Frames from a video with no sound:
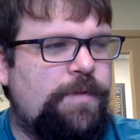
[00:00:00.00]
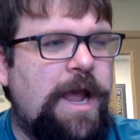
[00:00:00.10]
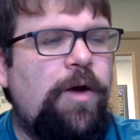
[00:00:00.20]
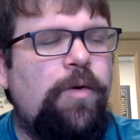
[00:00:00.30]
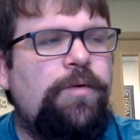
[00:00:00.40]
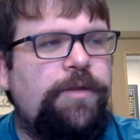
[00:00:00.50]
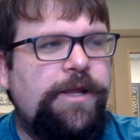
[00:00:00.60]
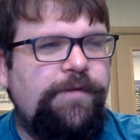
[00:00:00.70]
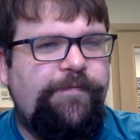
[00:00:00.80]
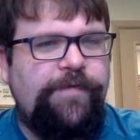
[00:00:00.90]
not
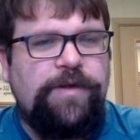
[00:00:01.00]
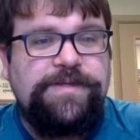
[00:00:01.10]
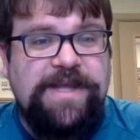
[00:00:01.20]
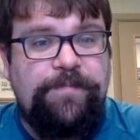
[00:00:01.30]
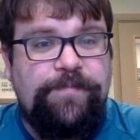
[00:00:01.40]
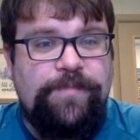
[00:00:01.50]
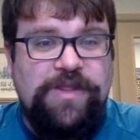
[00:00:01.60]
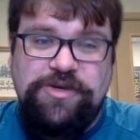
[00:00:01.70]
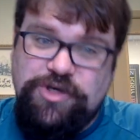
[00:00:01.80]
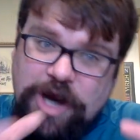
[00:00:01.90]
only fills up
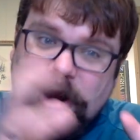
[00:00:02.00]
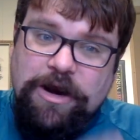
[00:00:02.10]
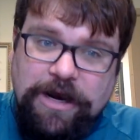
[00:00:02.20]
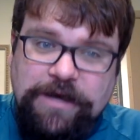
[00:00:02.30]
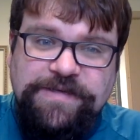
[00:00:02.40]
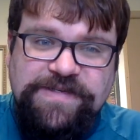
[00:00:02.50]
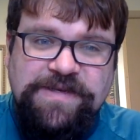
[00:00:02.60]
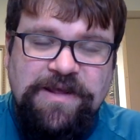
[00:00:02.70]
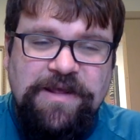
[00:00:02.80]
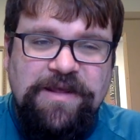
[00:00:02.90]
the jars,
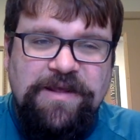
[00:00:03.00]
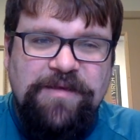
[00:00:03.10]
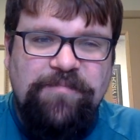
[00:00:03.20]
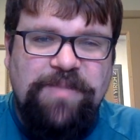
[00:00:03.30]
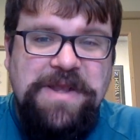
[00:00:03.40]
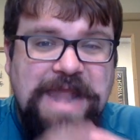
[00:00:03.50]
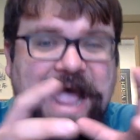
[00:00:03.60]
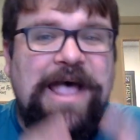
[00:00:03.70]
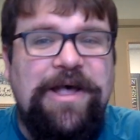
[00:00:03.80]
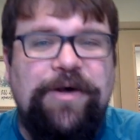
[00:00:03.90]
but
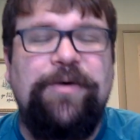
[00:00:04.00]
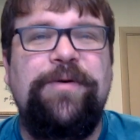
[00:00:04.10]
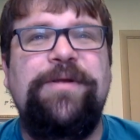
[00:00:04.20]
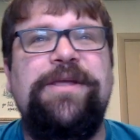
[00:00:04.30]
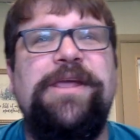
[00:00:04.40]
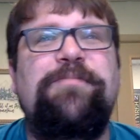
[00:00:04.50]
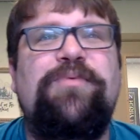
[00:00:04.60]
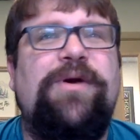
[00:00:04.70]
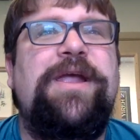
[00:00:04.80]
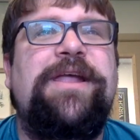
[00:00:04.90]
now he
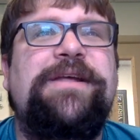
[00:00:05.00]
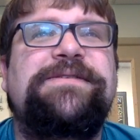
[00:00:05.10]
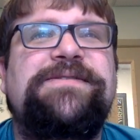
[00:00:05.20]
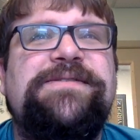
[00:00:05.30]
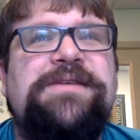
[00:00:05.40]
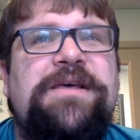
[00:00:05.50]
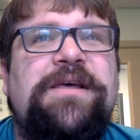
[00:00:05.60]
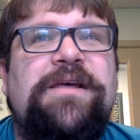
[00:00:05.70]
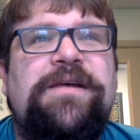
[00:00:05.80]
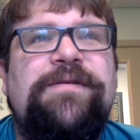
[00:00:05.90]
brings,
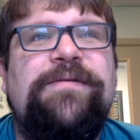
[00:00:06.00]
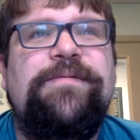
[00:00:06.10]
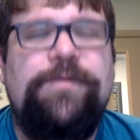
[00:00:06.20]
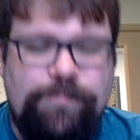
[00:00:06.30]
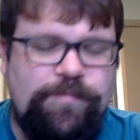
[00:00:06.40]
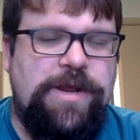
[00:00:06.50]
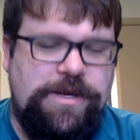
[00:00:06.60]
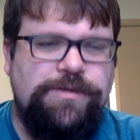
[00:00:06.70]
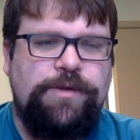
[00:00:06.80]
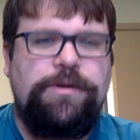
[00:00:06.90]

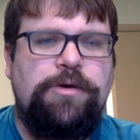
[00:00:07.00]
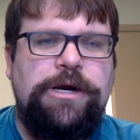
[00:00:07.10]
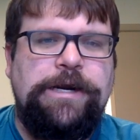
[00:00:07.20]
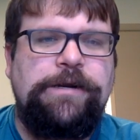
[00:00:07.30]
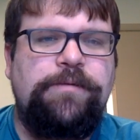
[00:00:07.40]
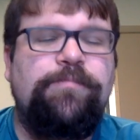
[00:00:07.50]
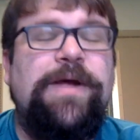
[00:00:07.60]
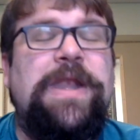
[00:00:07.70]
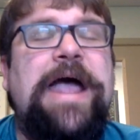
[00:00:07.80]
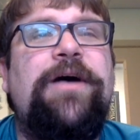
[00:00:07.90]
meaning the Lord,
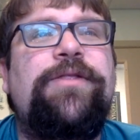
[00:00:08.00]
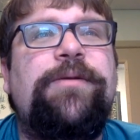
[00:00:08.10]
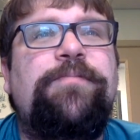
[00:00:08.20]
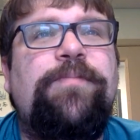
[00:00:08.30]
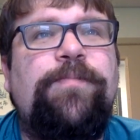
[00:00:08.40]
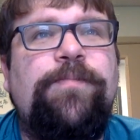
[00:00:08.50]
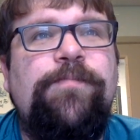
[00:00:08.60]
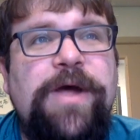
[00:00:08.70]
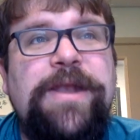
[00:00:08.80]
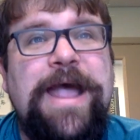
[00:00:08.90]
but now the
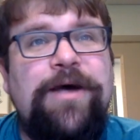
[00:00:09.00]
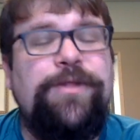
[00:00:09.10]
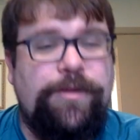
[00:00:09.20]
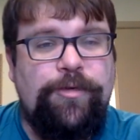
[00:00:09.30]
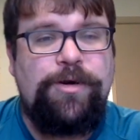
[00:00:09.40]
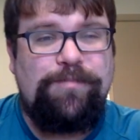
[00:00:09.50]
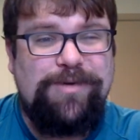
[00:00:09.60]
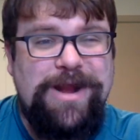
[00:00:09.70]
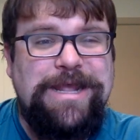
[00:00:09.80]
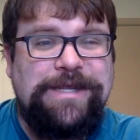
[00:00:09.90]
but now the Lord
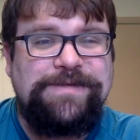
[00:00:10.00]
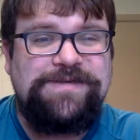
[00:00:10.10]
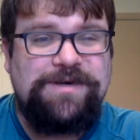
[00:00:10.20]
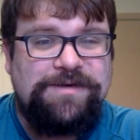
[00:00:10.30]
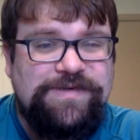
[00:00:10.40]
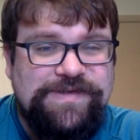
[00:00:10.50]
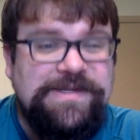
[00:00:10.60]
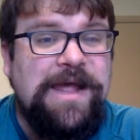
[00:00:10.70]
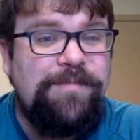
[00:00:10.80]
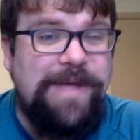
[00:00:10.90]
brings her
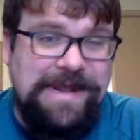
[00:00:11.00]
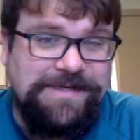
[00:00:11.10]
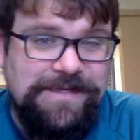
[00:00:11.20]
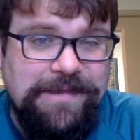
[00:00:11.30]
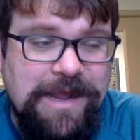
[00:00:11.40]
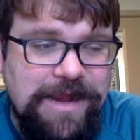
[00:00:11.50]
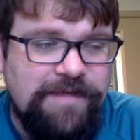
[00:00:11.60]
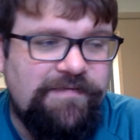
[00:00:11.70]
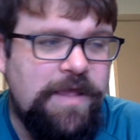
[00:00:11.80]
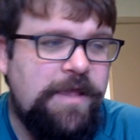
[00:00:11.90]
son back to
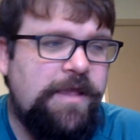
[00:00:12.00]
life